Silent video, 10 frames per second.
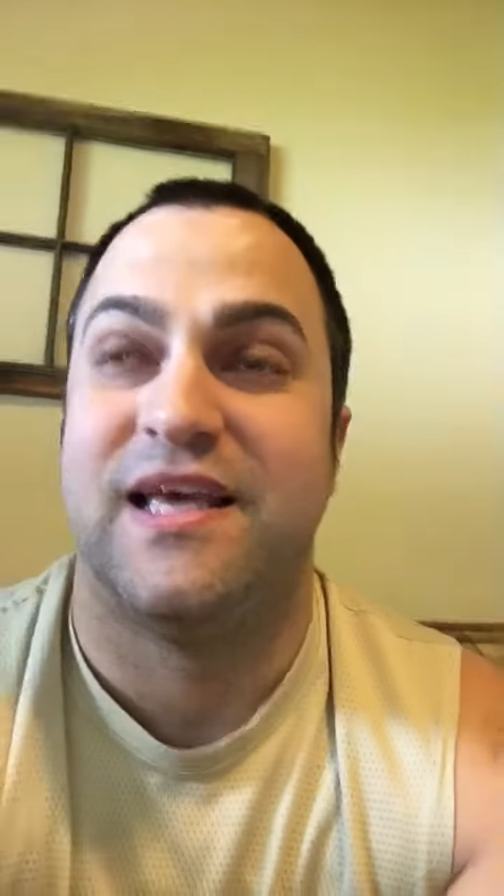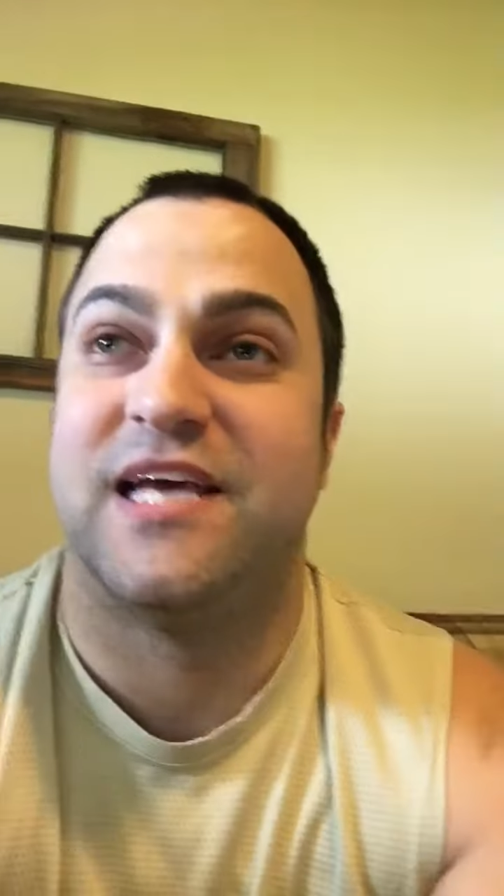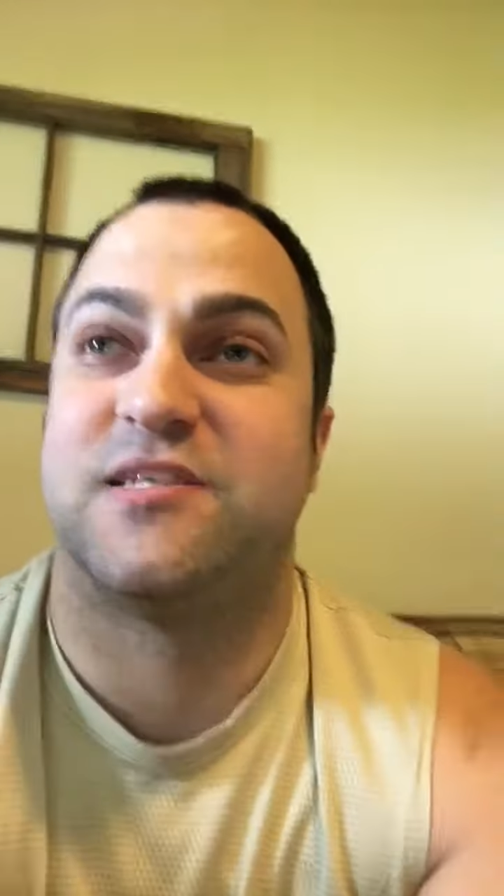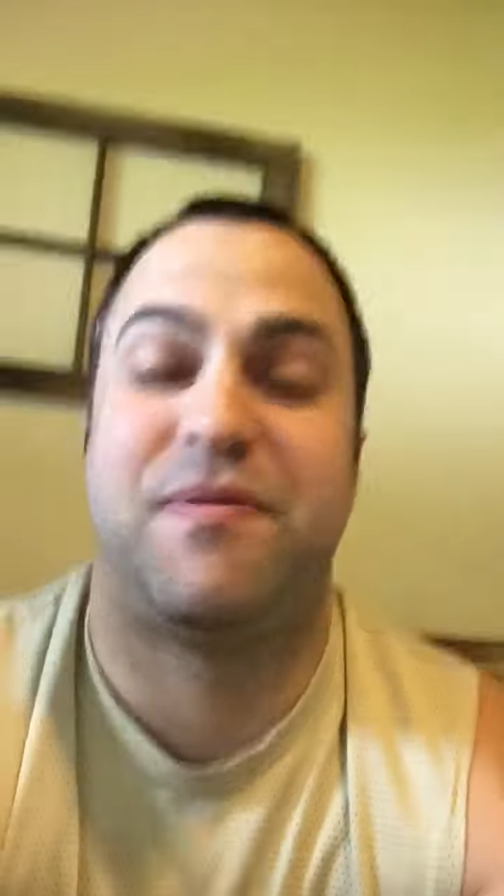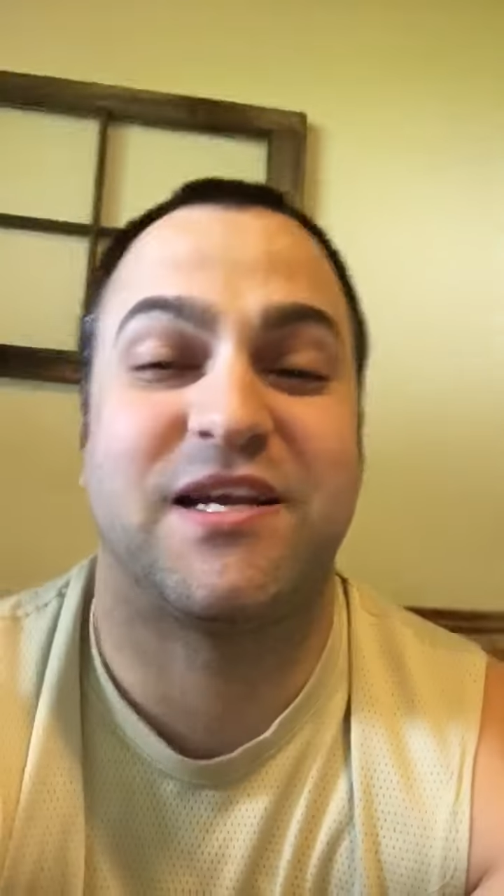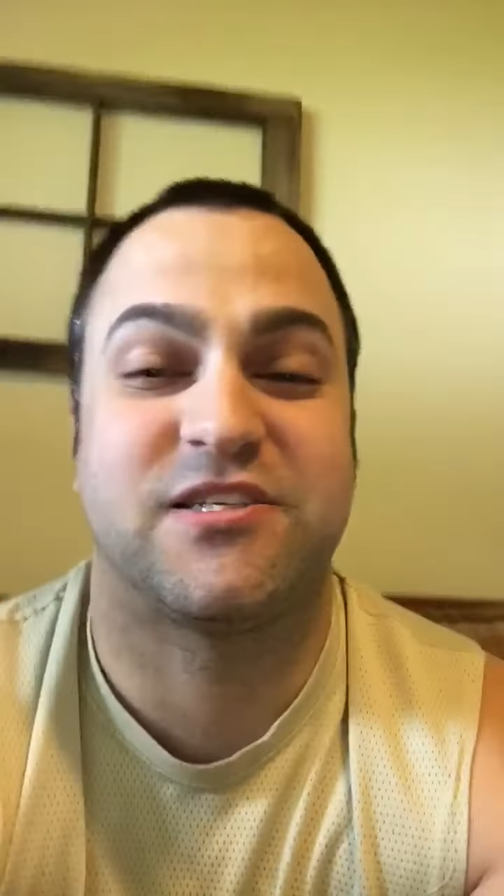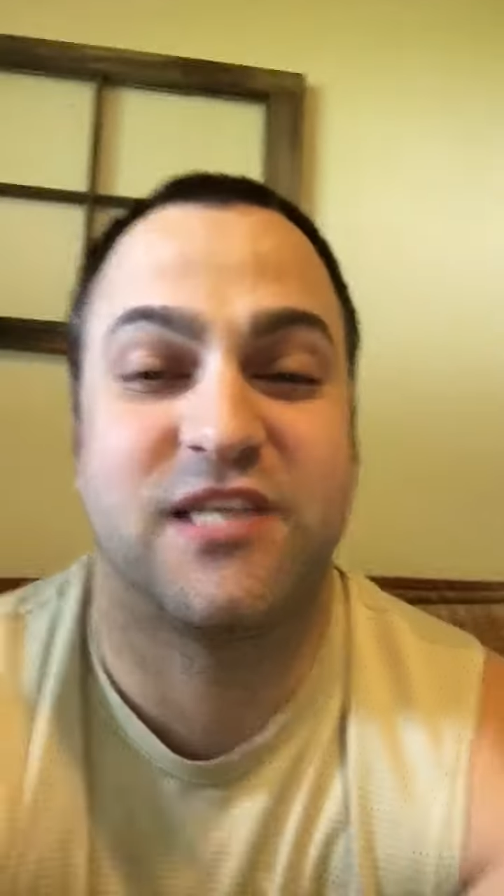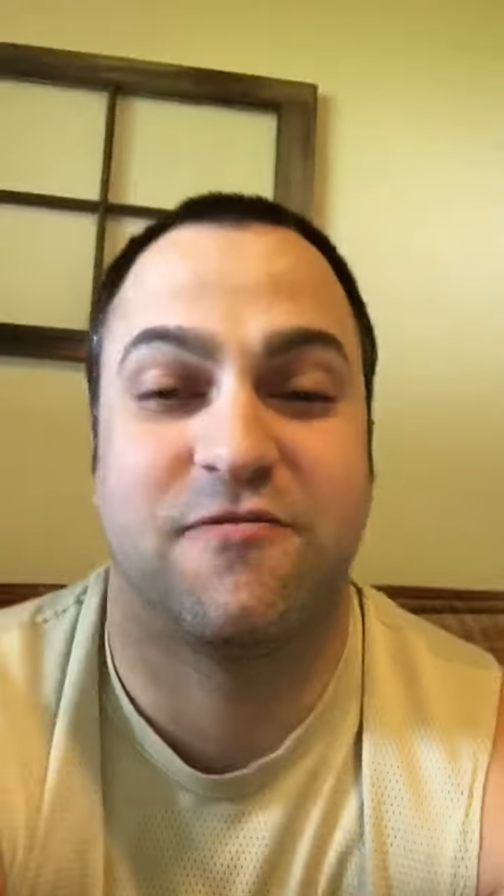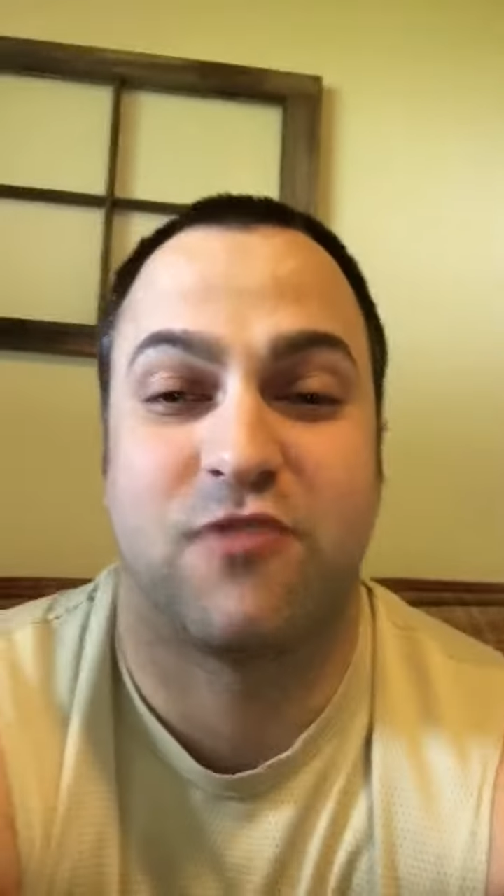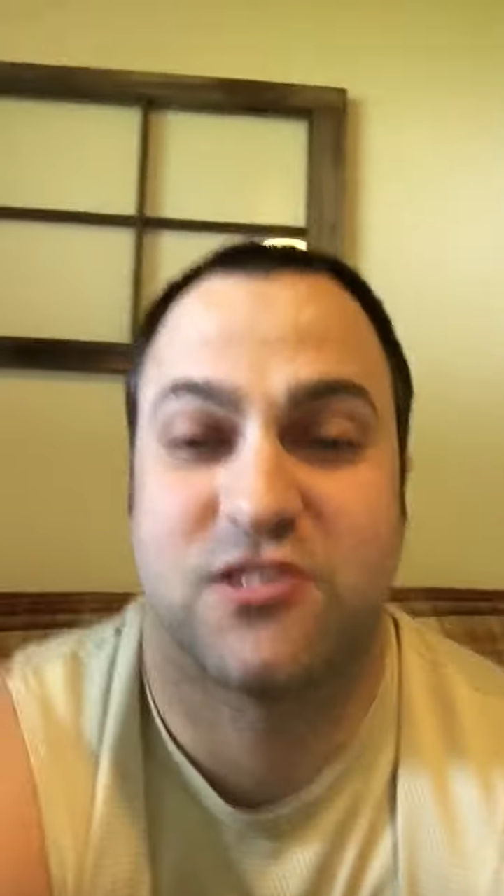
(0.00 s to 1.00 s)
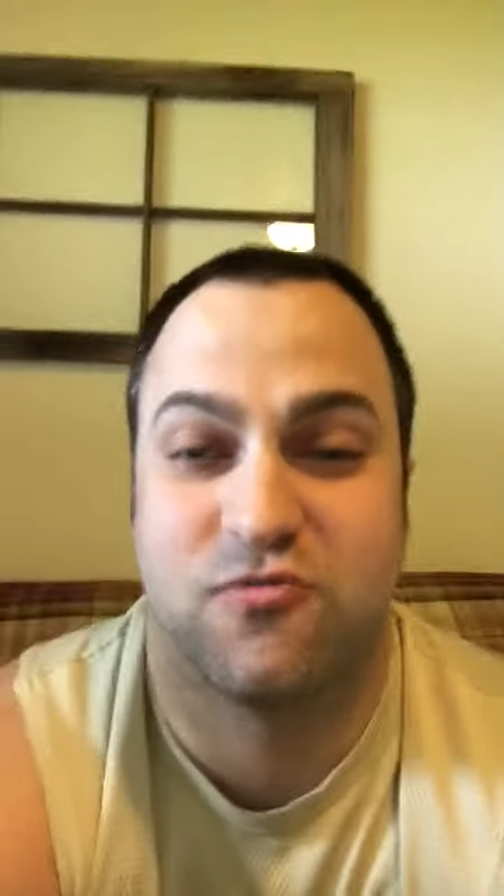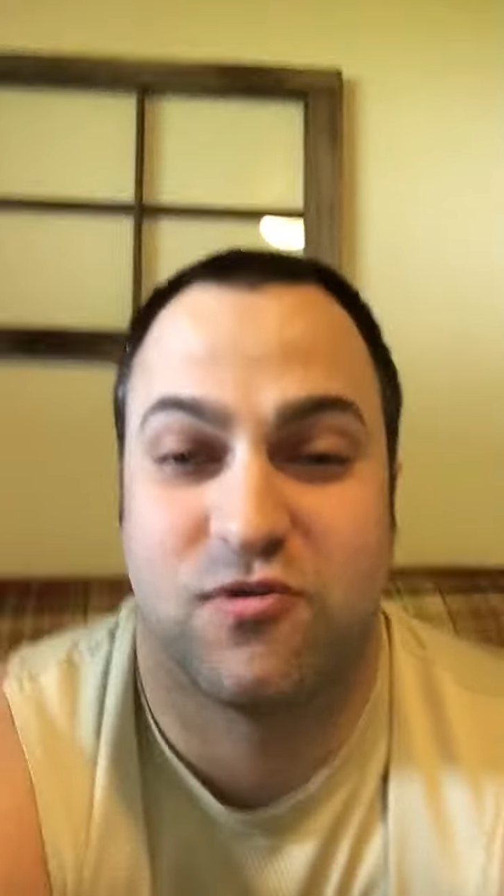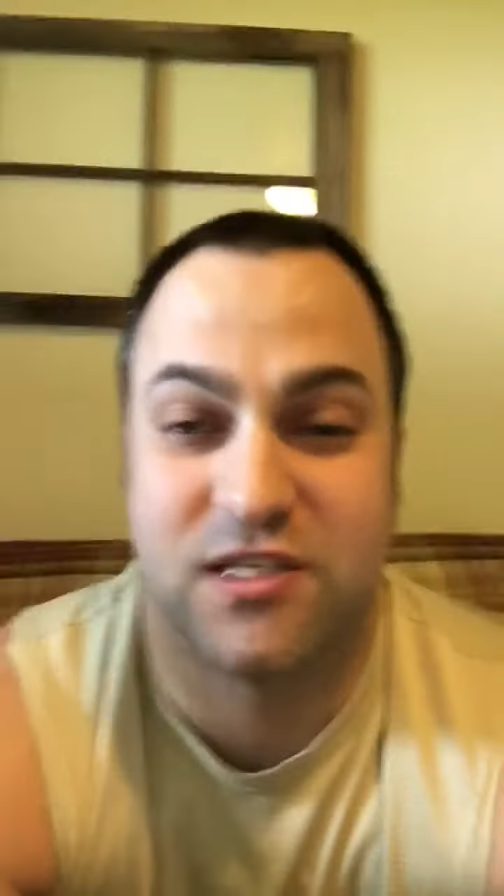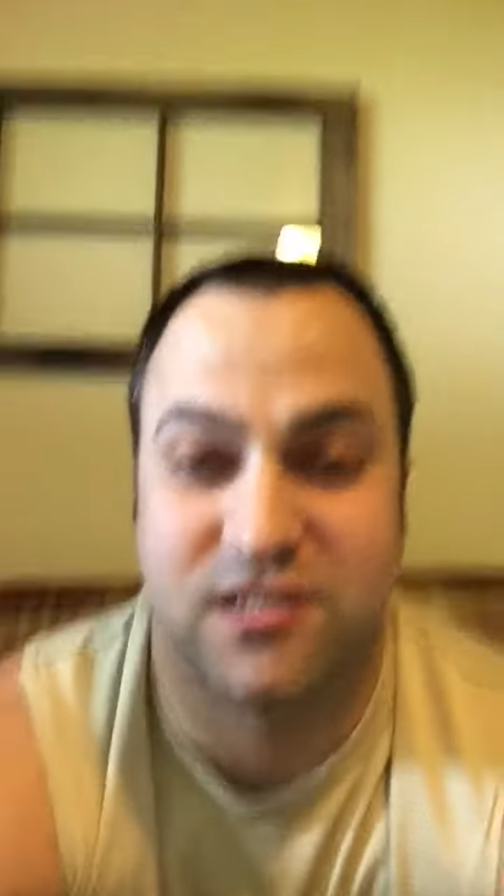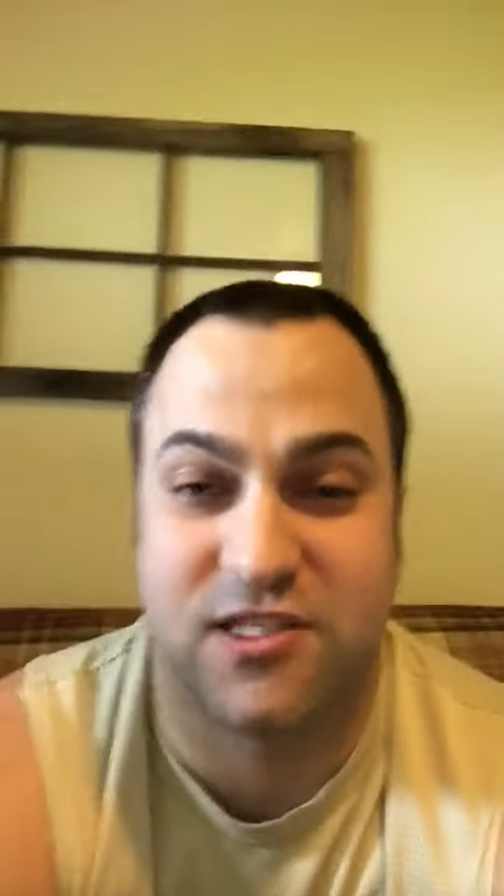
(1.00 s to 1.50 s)
Especially if Russell
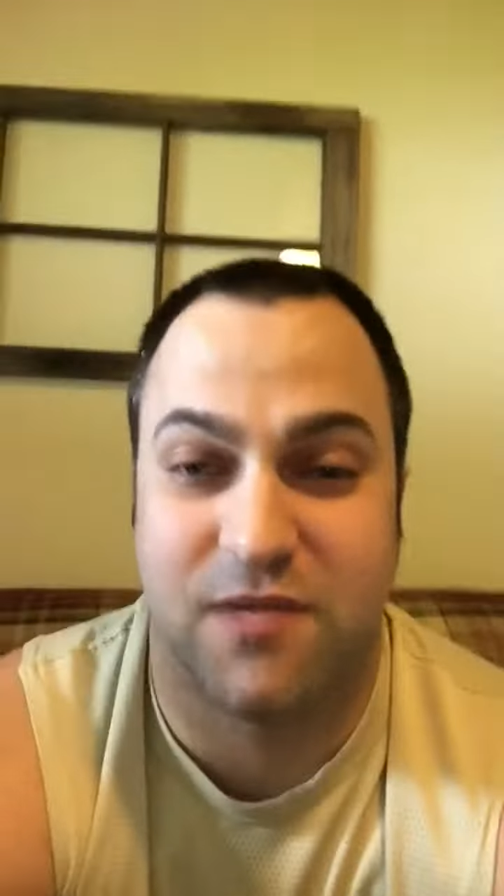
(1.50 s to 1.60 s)
Wilson's going